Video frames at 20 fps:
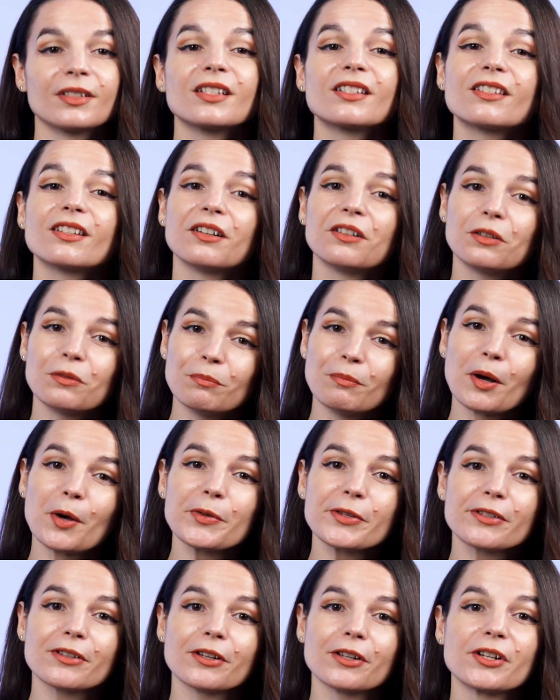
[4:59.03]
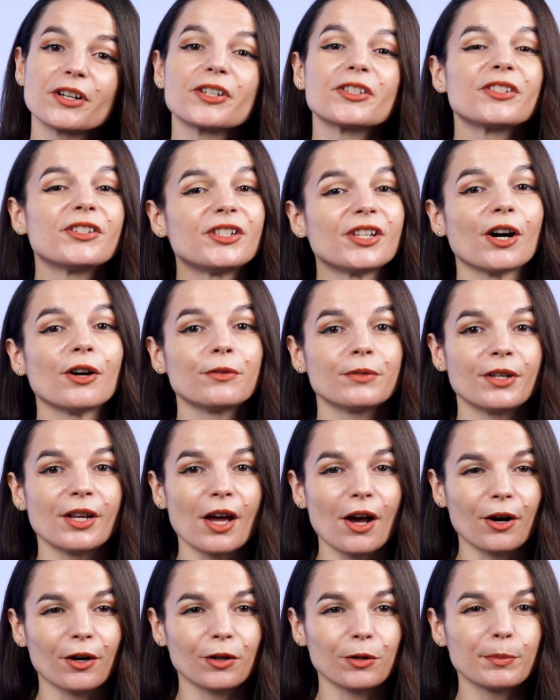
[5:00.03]
So most learners don't
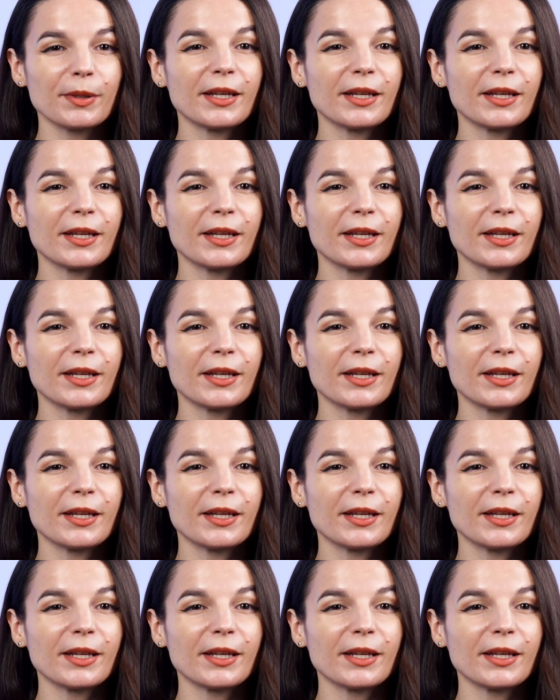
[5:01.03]
know